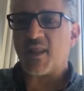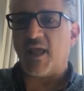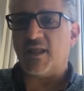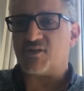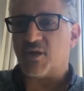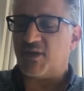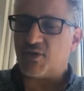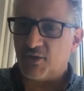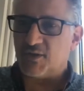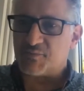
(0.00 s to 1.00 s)
And so we
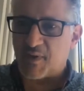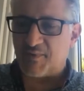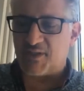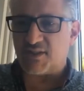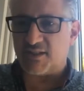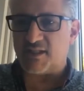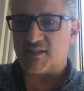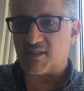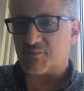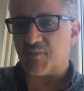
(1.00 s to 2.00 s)
couldn't publish the
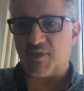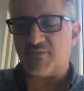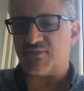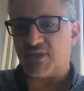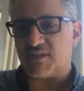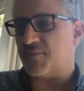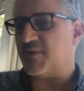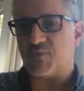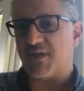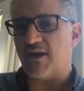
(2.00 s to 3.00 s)
details, but we loved doing it so
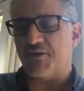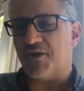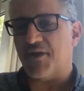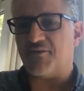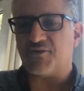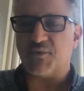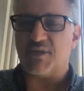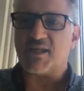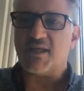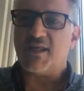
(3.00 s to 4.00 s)
much we carried on afterwards.